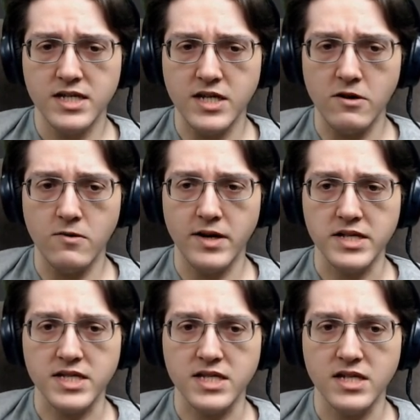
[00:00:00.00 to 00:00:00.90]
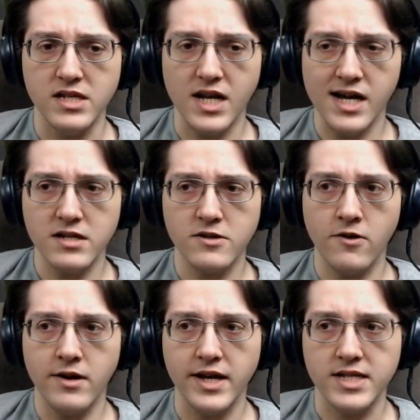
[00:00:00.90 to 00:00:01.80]
So it's not
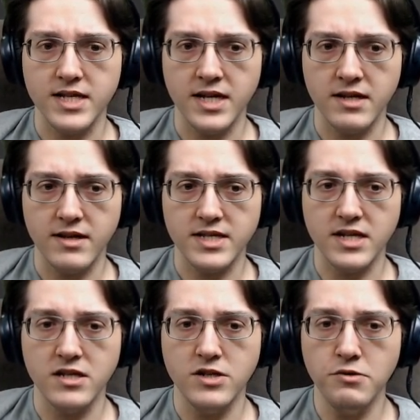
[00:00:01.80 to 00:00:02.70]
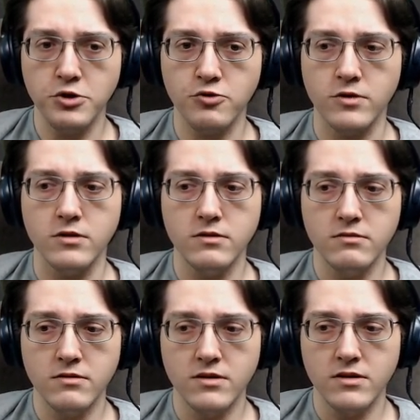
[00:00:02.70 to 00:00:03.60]
good. It's a it's a neutral,
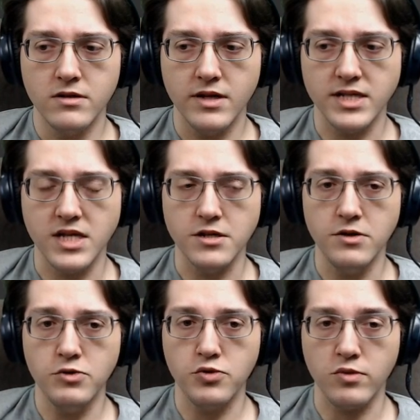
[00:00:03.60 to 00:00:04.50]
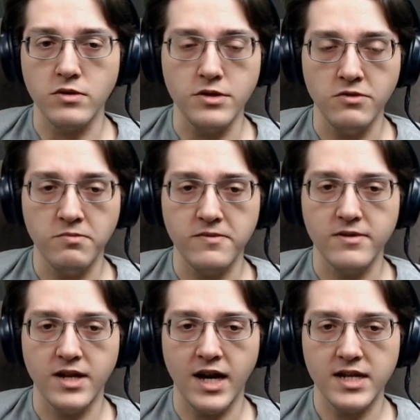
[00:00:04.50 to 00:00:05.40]
it's a neutral loop,
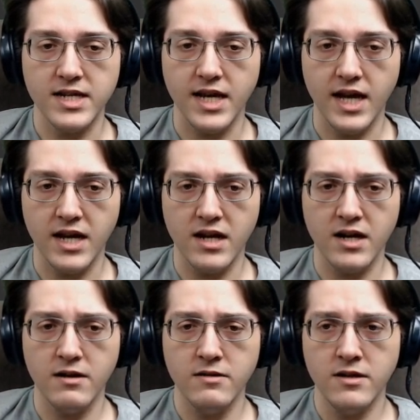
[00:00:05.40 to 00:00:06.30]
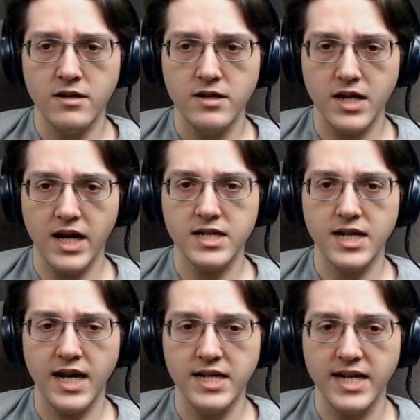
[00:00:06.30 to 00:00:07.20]
not a uh,
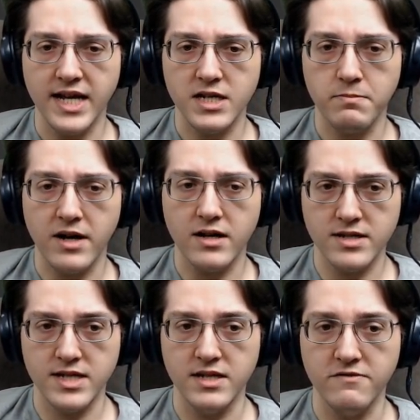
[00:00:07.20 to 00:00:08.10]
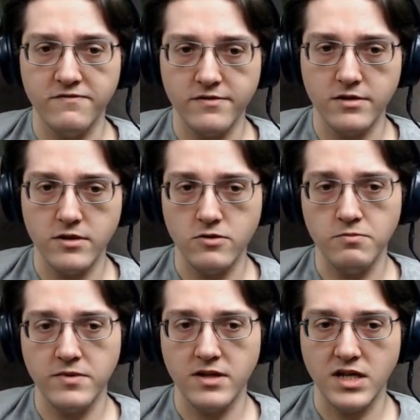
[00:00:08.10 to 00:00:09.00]
not a net positive
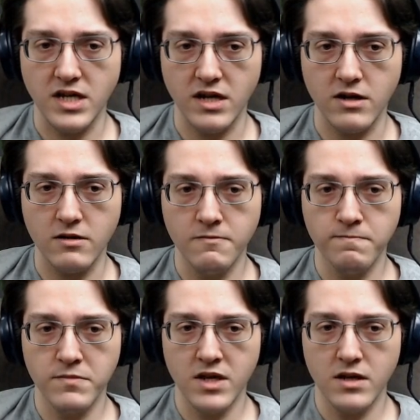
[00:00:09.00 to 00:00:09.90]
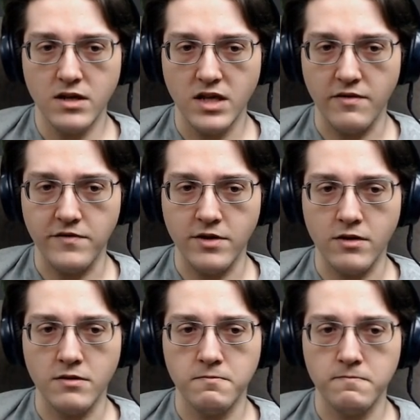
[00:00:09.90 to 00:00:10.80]
loop here. If
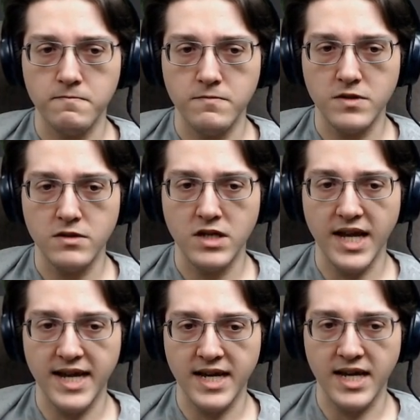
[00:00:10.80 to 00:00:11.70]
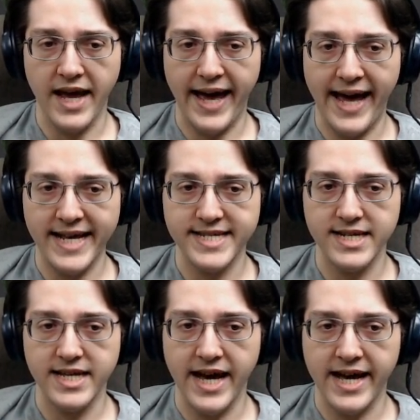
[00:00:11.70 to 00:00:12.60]
you're getting
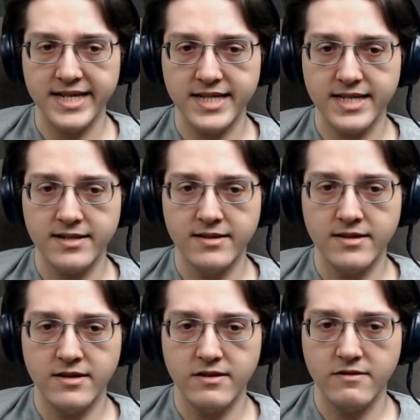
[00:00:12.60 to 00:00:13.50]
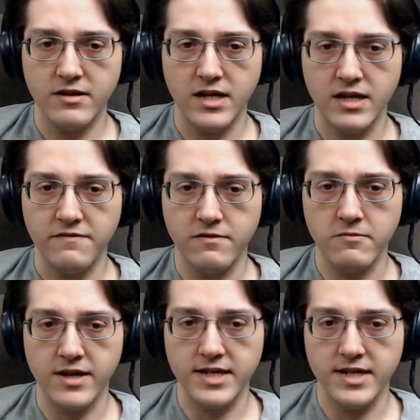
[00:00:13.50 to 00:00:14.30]
acid gas uh, from